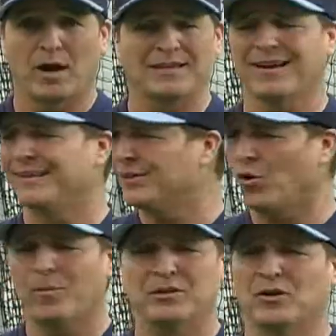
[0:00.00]
I, I tell
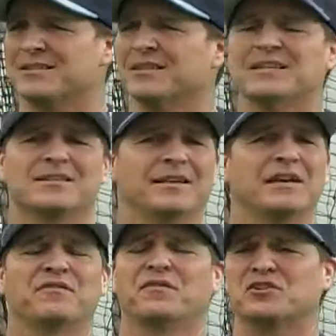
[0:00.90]
all my students, I said, listen,
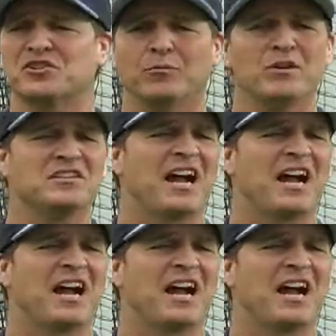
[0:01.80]
if for some reason